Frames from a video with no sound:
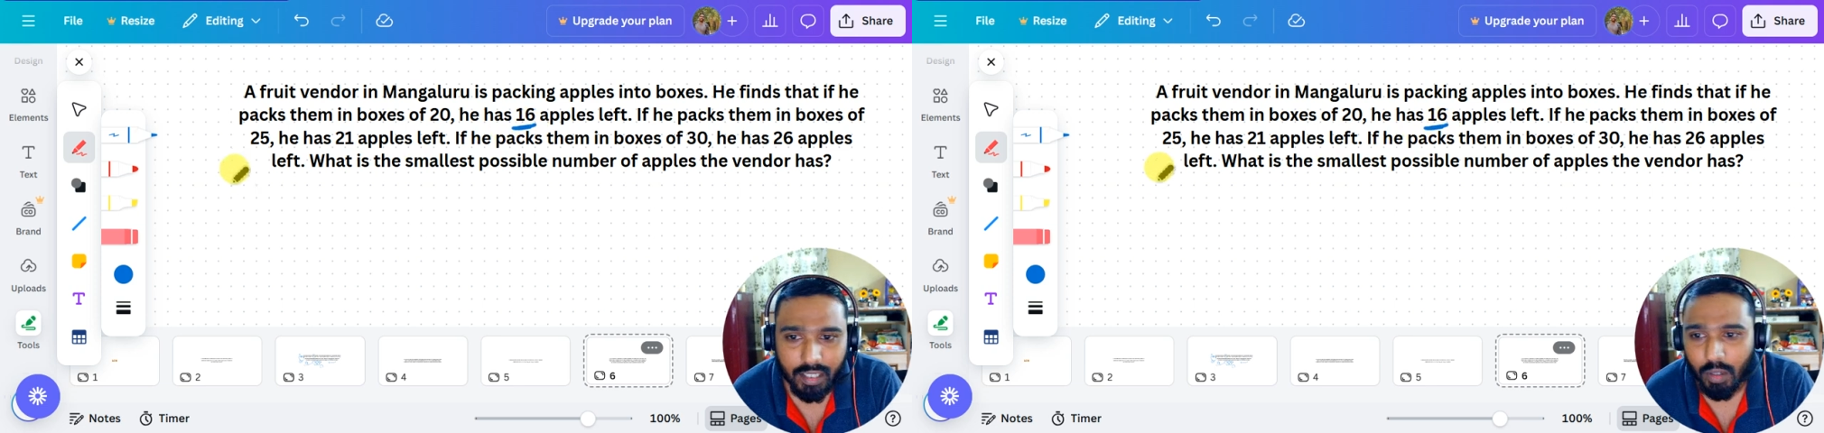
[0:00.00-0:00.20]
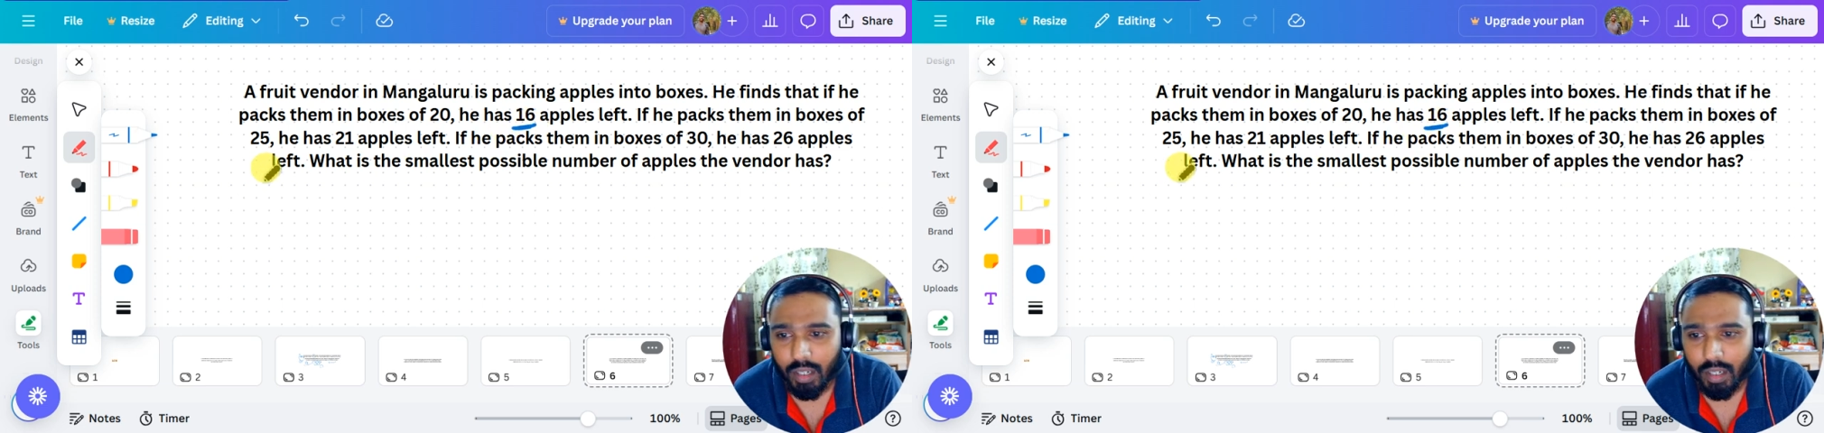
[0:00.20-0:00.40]

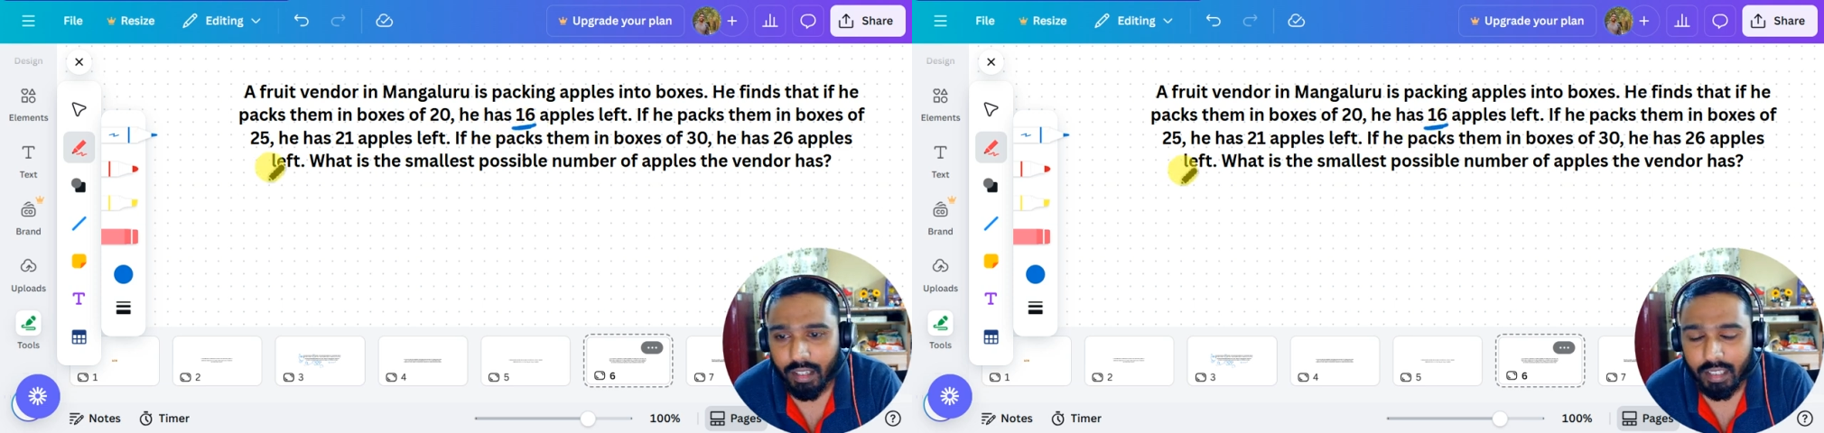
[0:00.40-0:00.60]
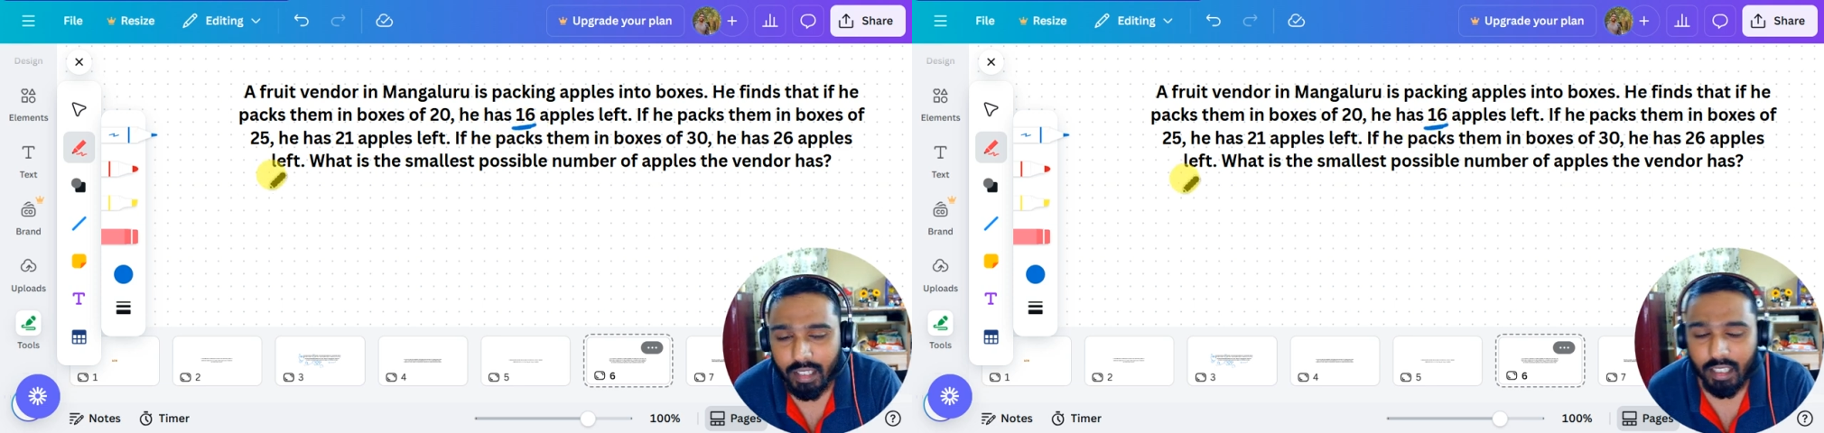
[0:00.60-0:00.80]
Okay,
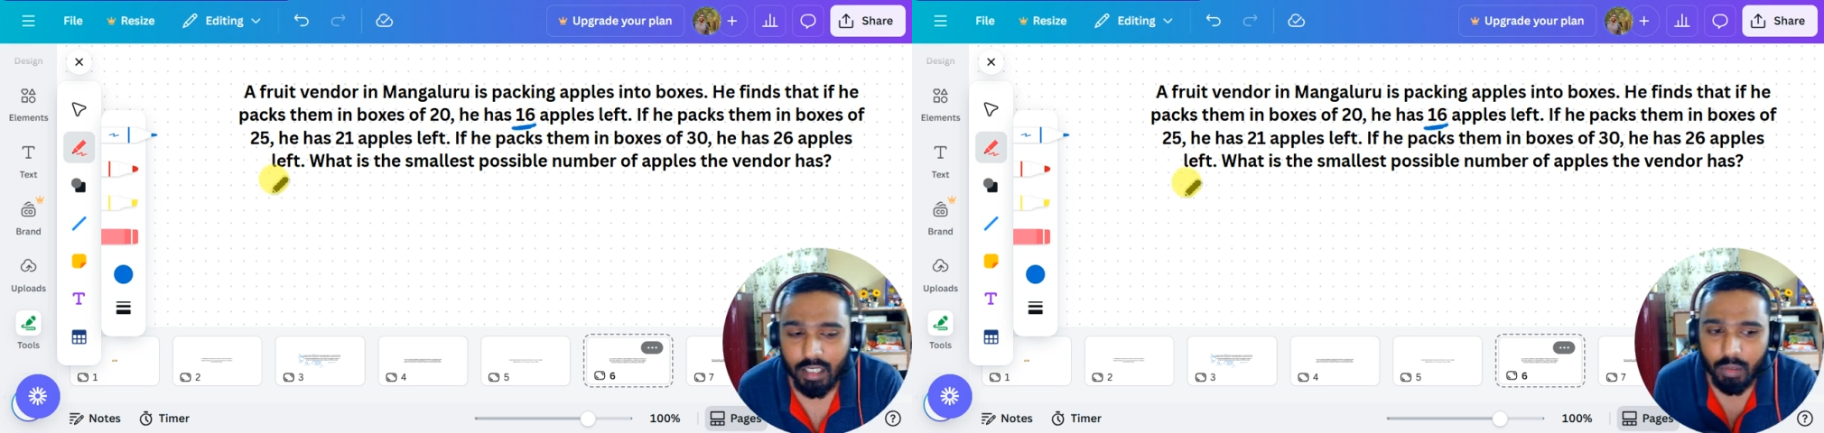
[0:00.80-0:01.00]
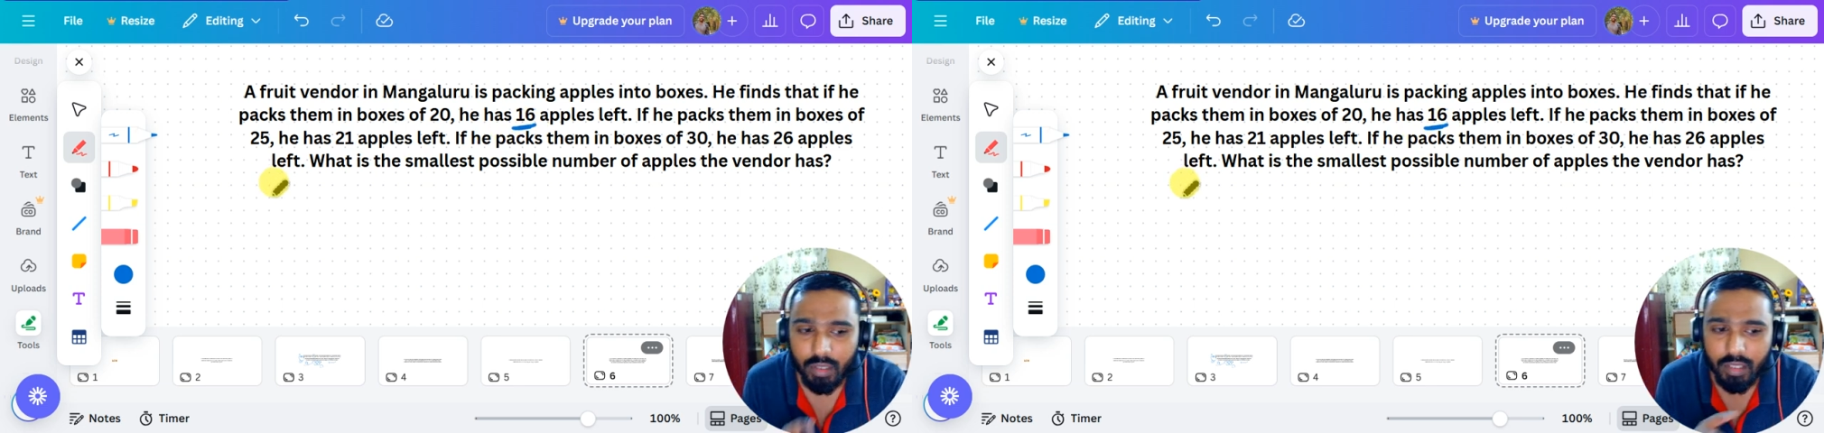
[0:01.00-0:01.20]
this
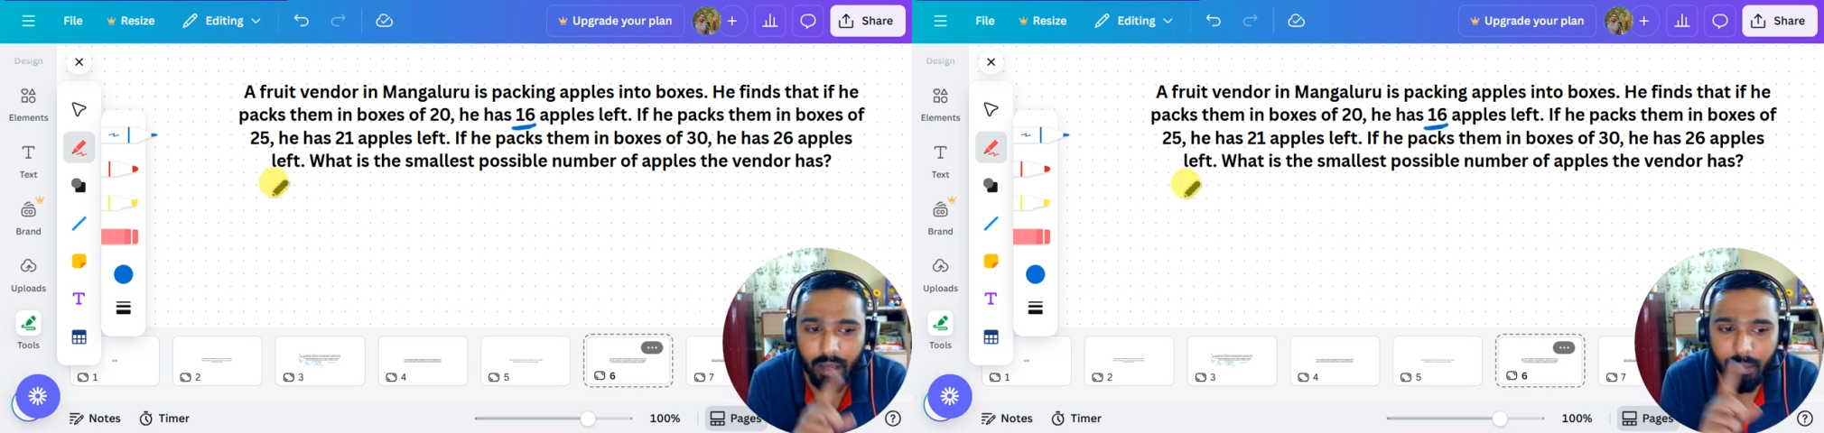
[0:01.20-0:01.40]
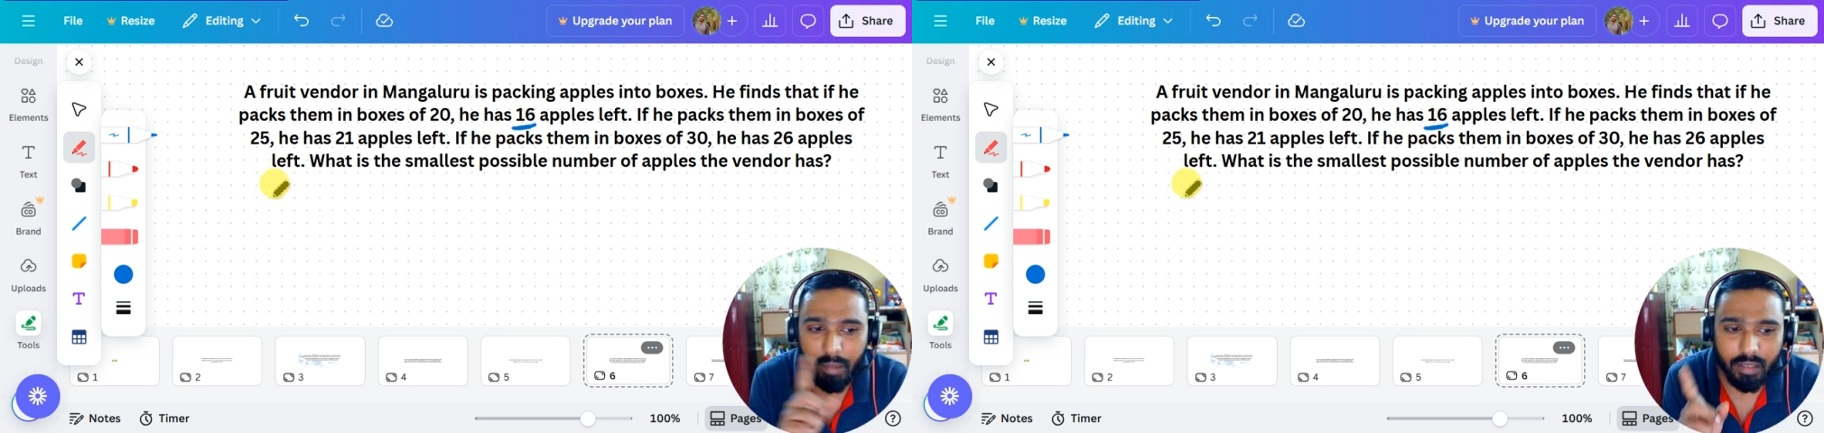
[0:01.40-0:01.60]
was
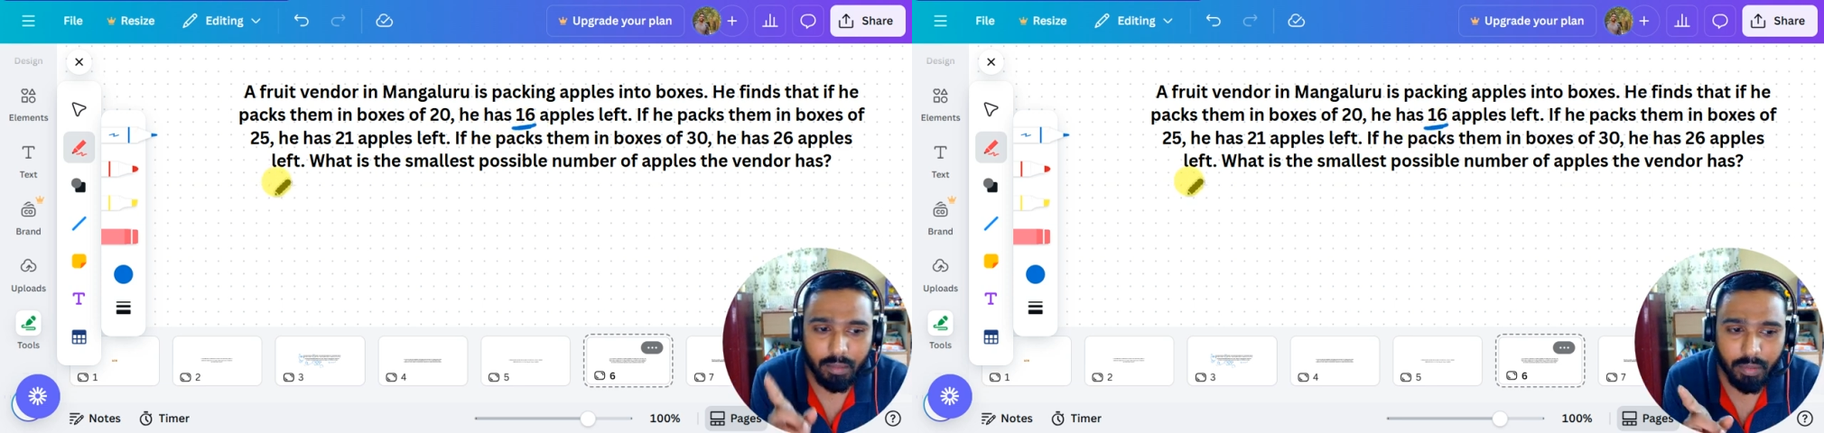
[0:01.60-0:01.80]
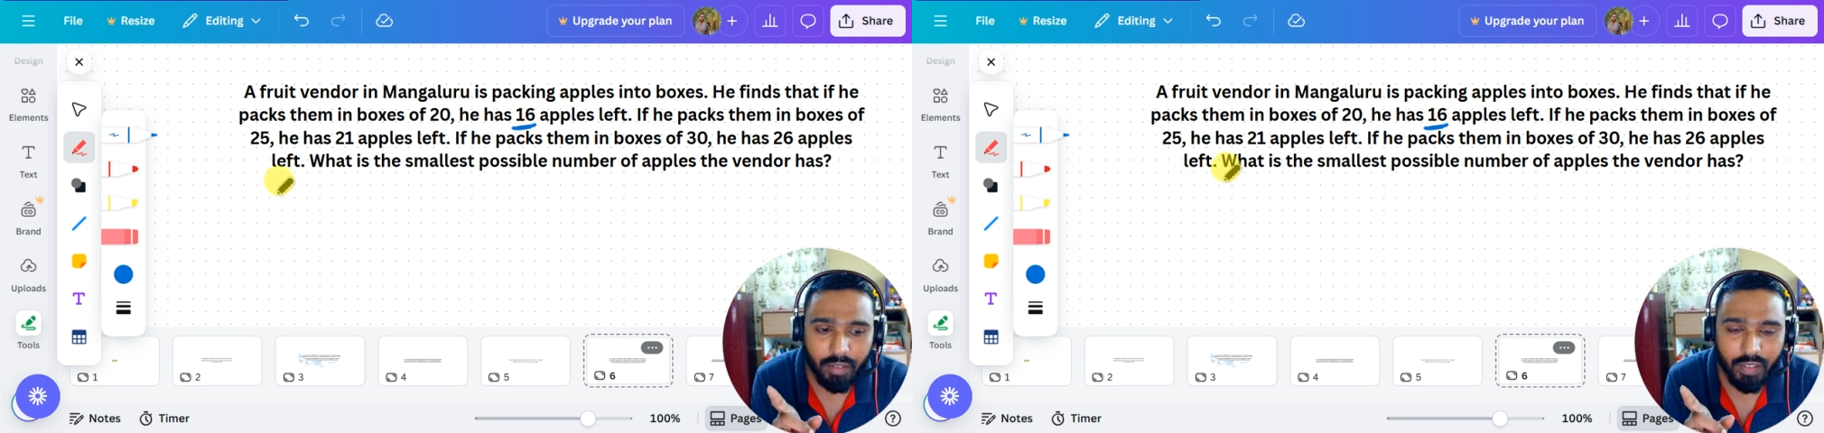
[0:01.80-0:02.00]
same as a
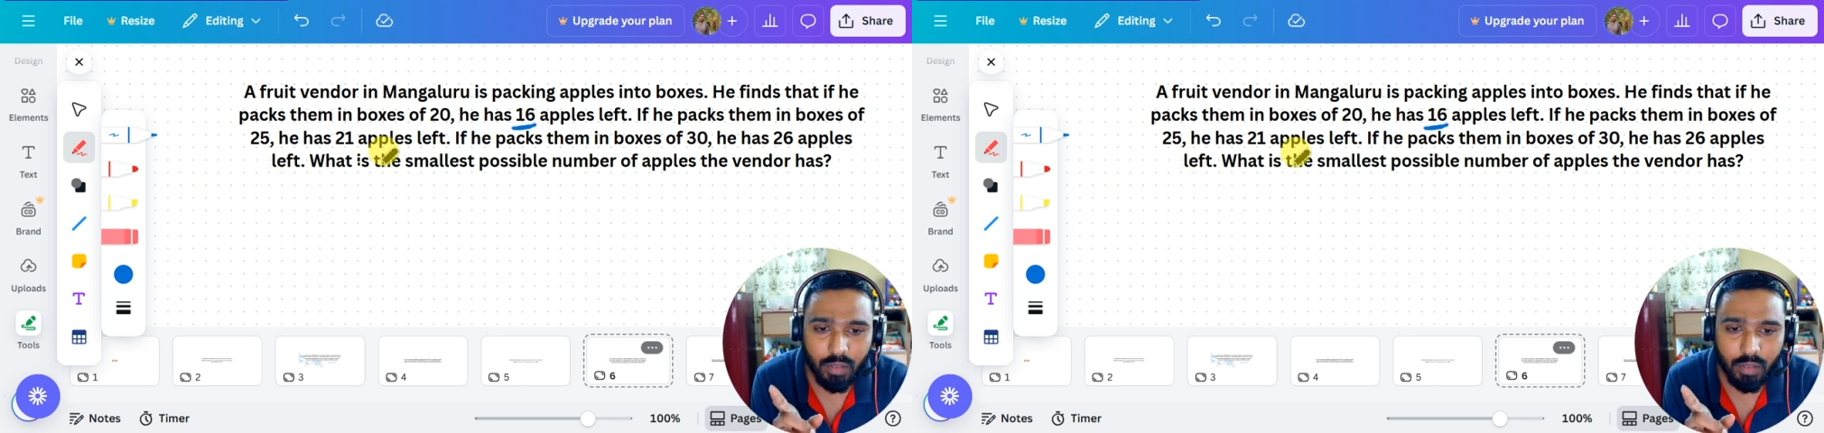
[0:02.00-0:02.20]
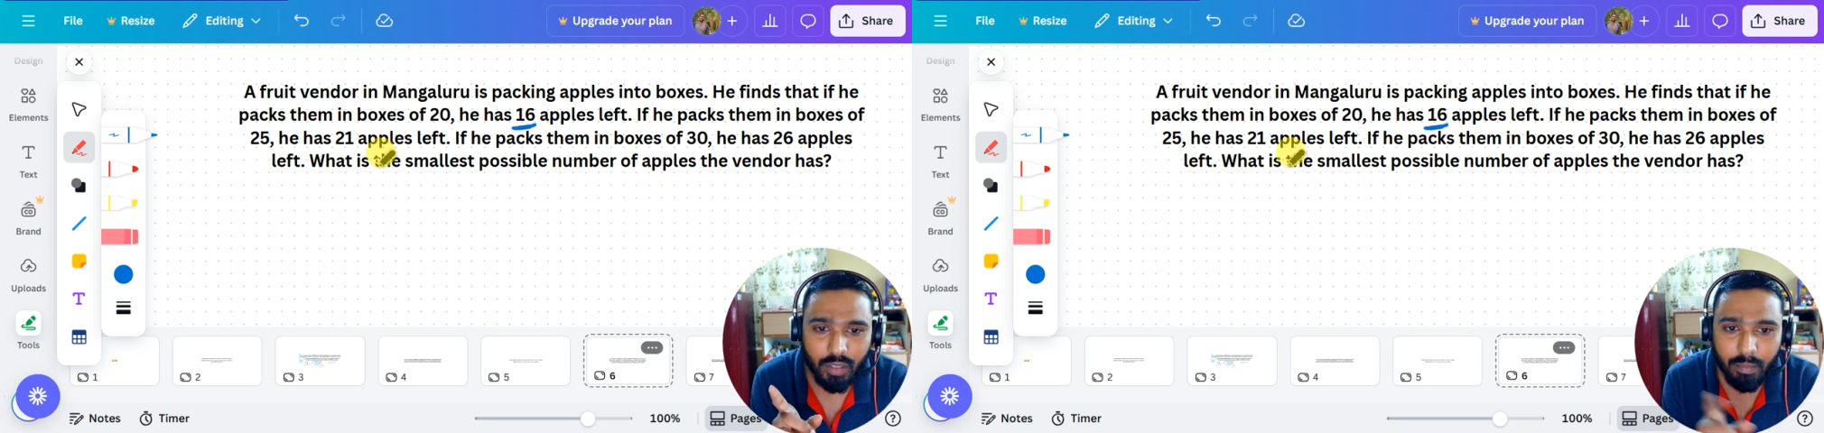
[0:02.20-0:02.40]
previous question,